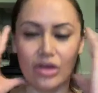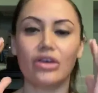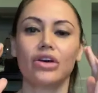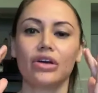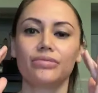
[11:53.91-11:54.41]

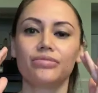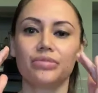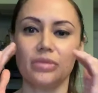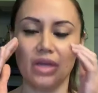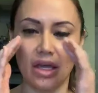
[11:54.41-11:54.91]
Good.
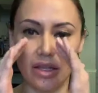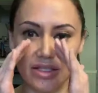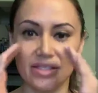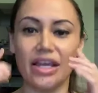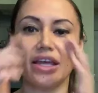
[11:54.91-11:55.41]
Okay,
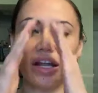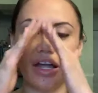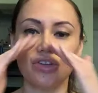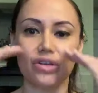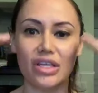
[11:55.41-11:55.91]
let's take it
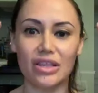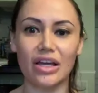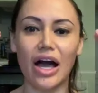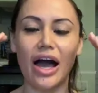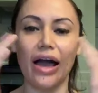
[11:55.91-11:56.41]
underneath
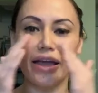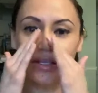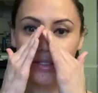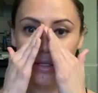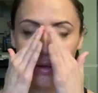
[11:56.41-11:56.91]
the
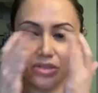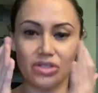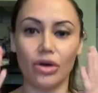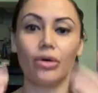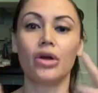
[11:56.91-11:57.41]
eyes.
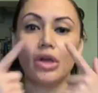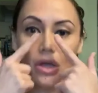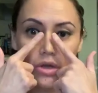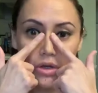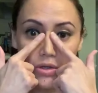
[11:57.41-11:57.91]
So
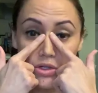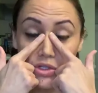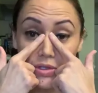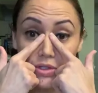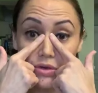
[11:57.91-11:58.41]
you could
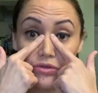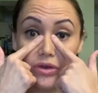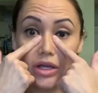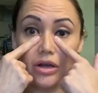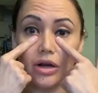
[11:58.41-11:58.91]
just use your
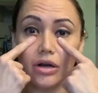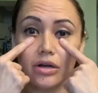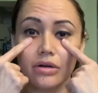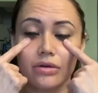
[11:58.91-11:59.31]
finger.